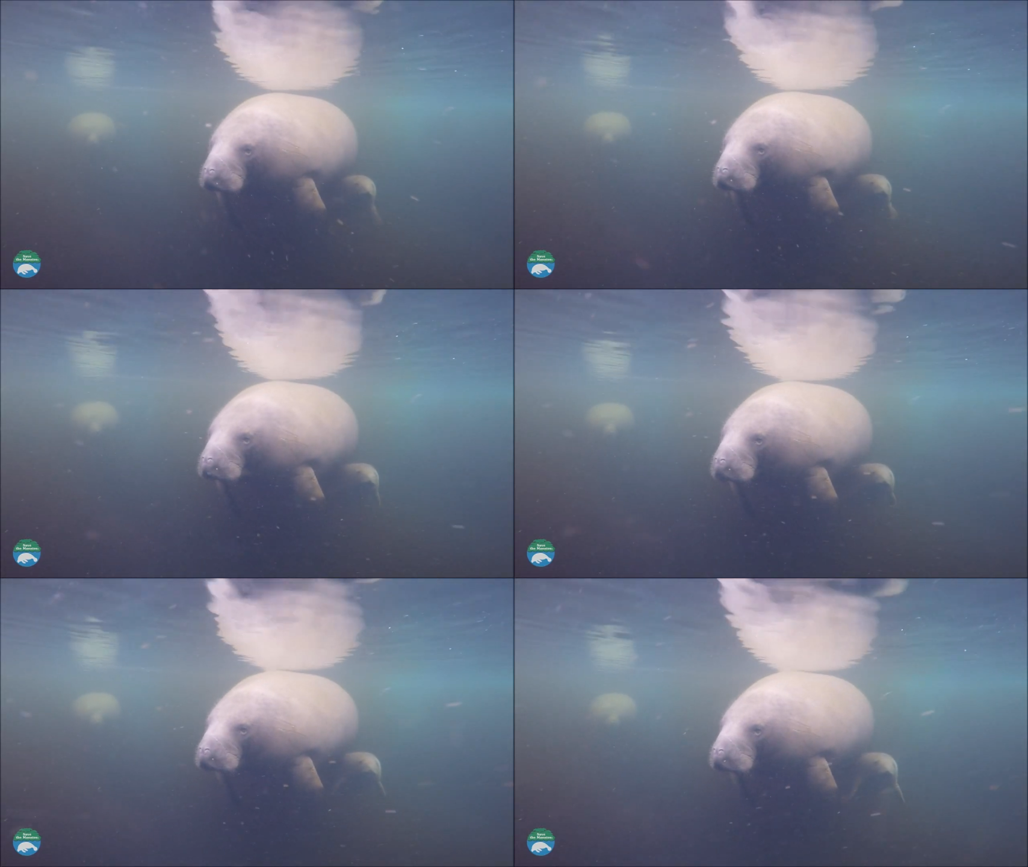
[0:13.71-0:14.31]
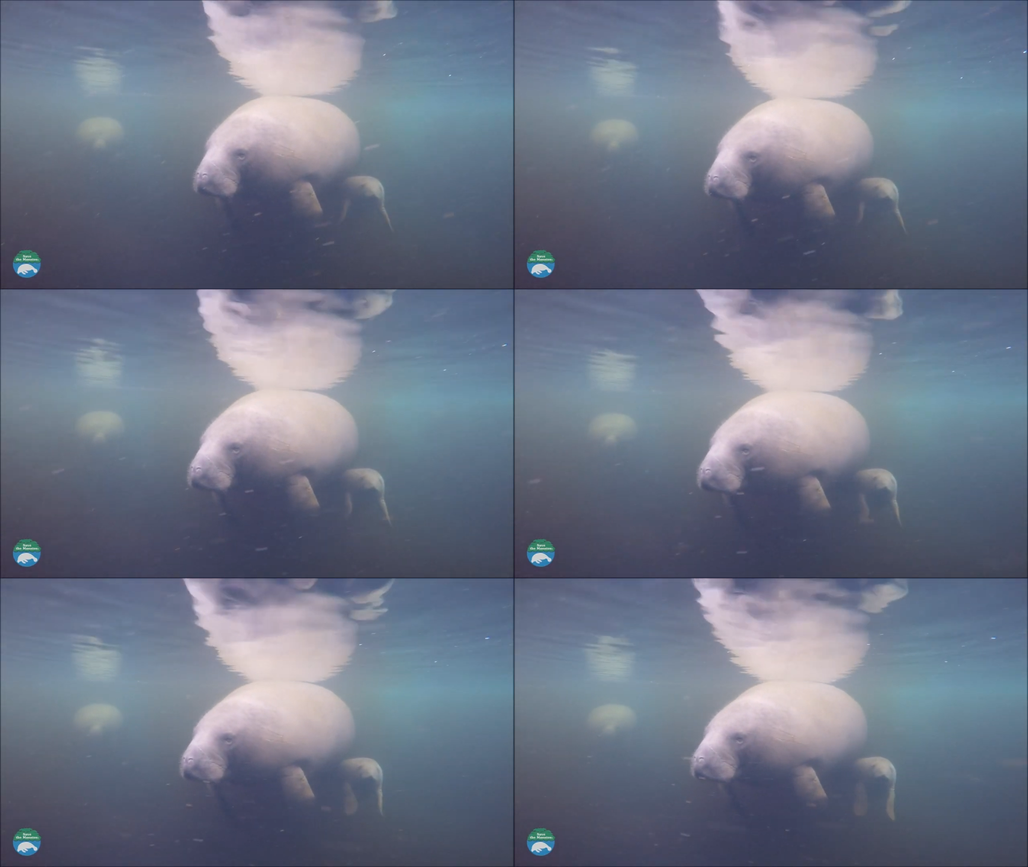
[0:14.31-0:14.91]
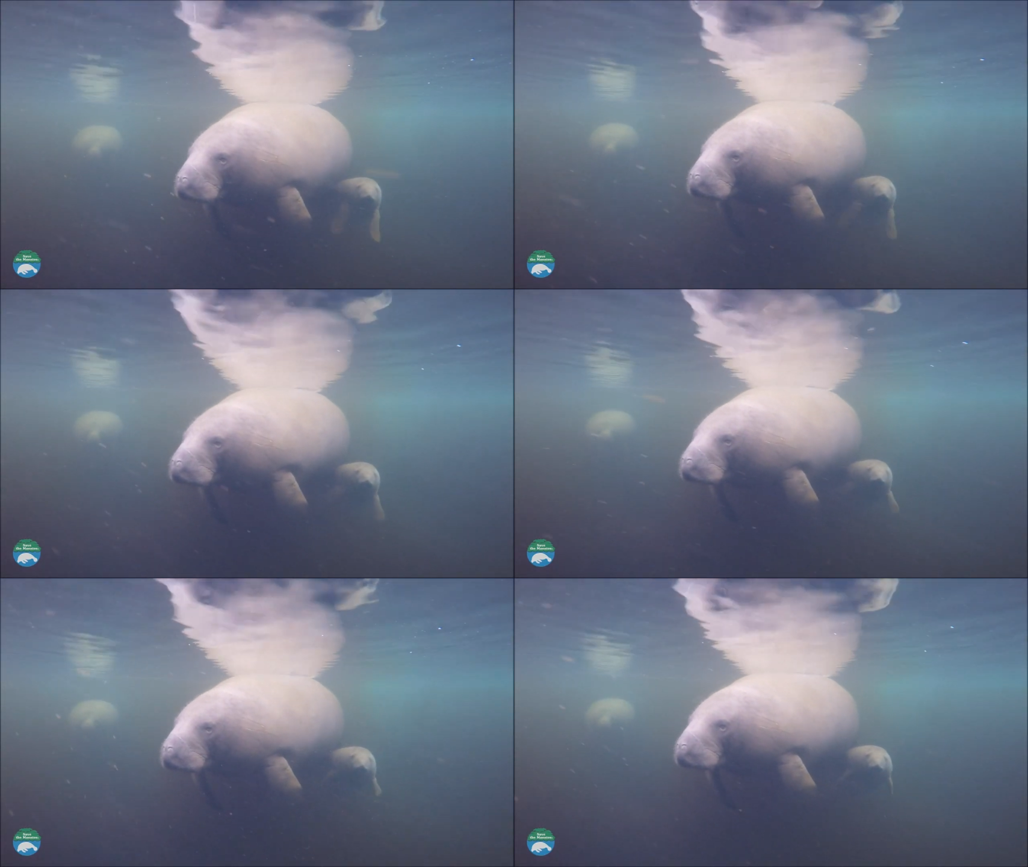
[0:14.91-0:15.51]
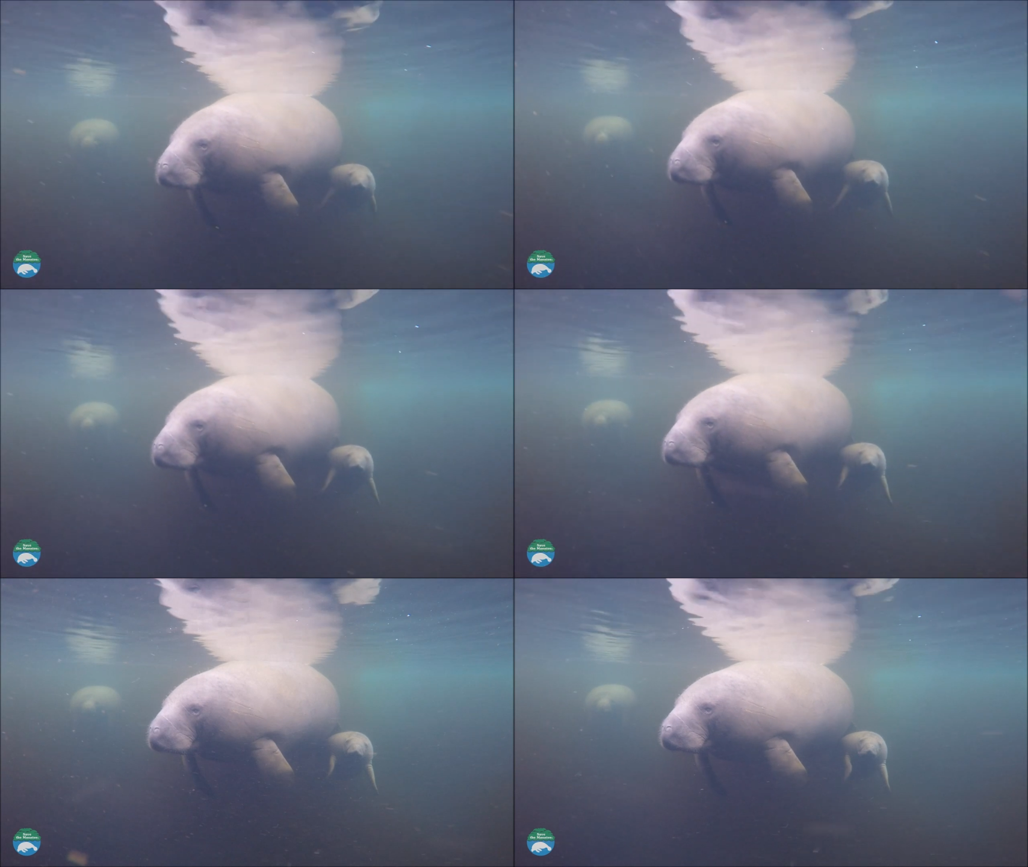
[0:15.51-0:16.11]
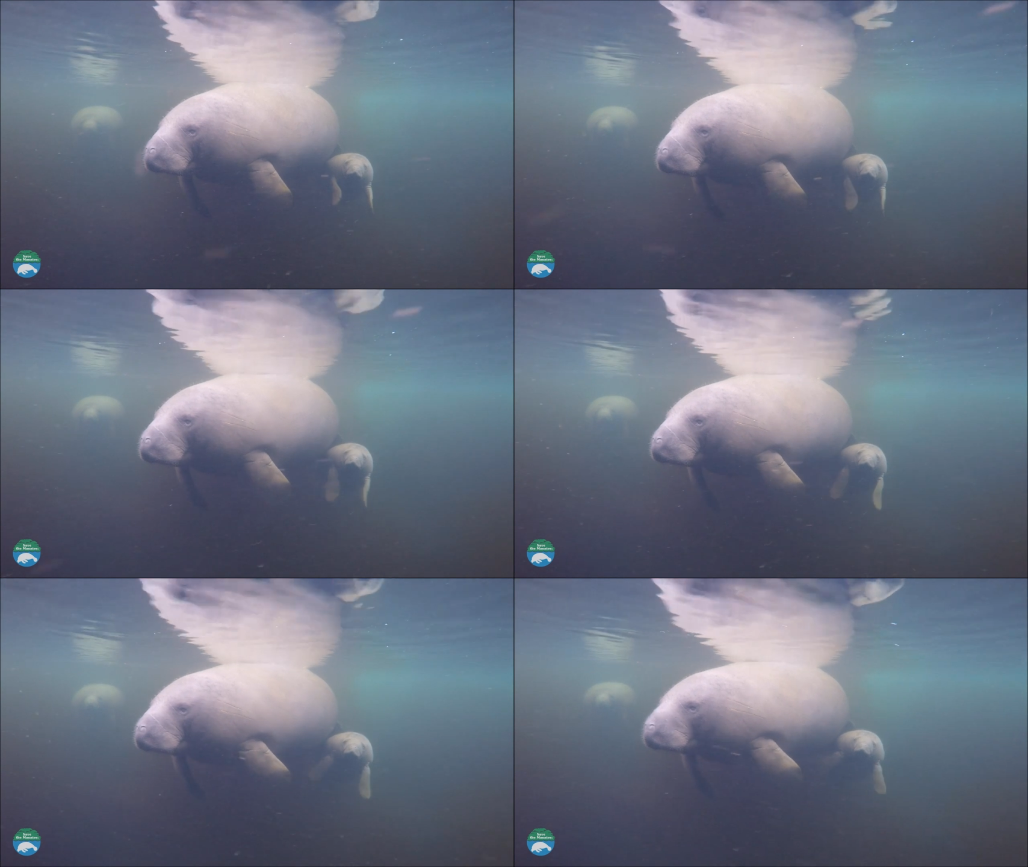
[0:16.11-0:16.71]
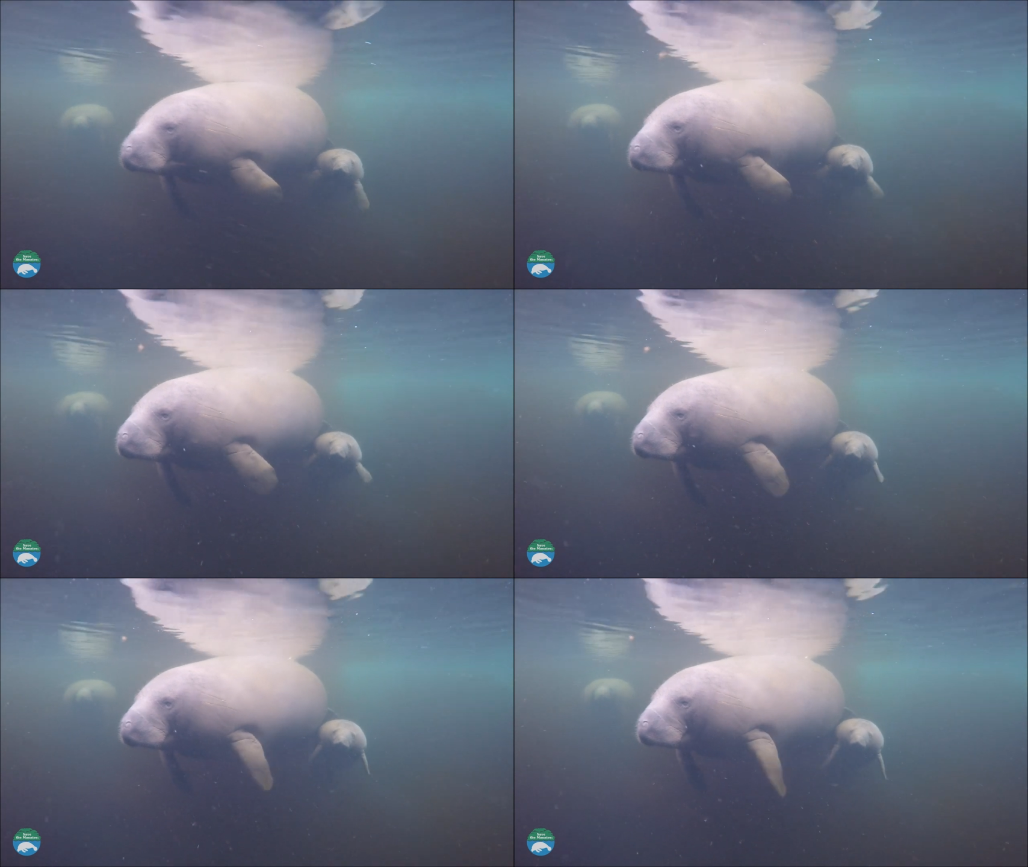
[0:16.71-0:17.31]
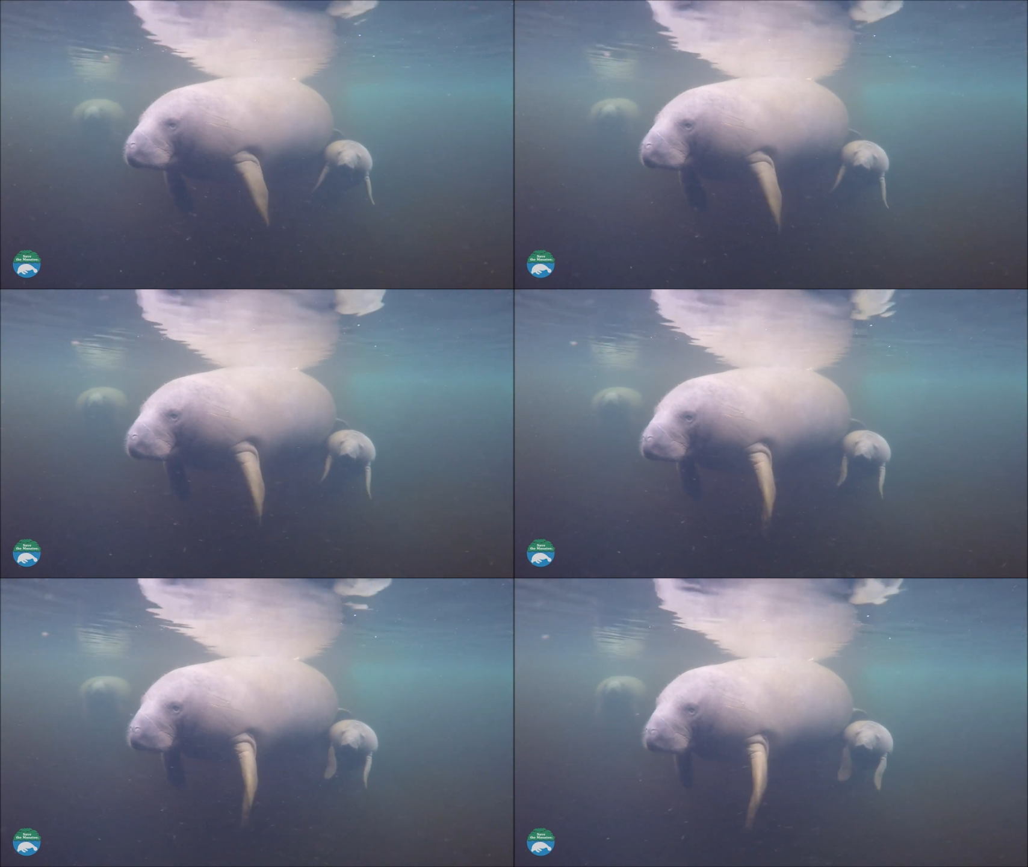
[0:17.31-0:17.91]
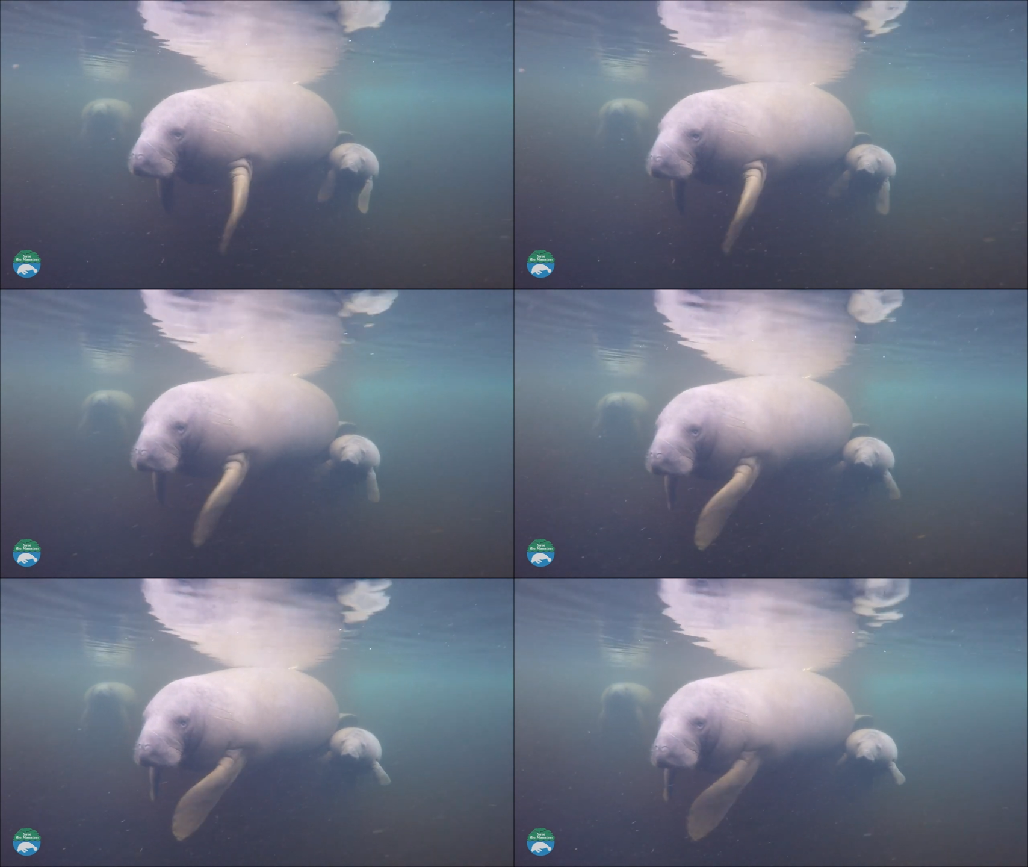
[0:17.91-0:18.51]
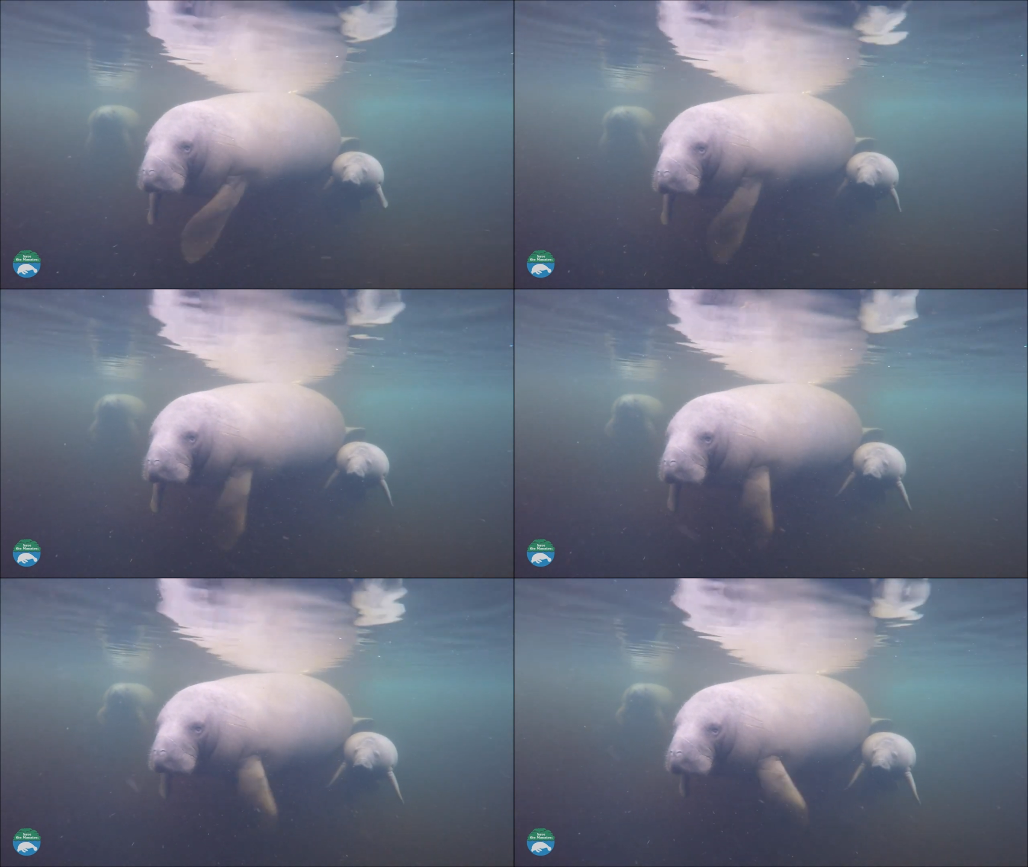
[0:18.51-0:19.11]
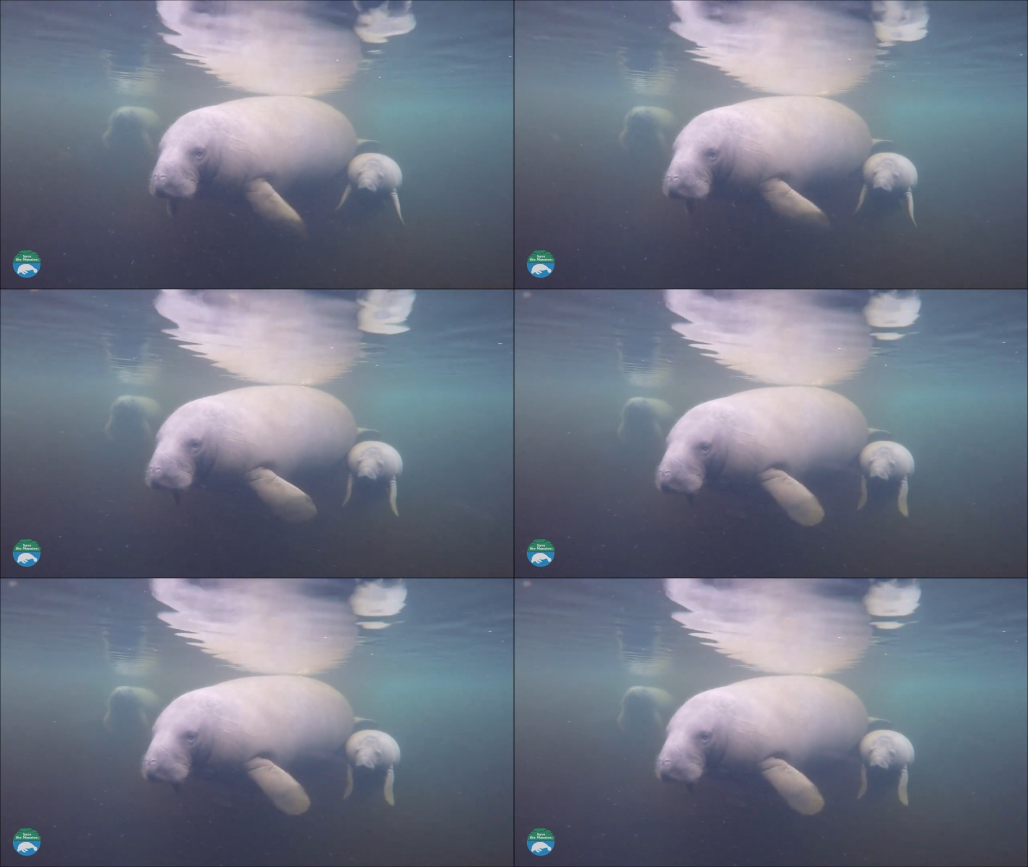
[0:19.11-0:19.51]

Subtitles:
[unreadable: no face in view]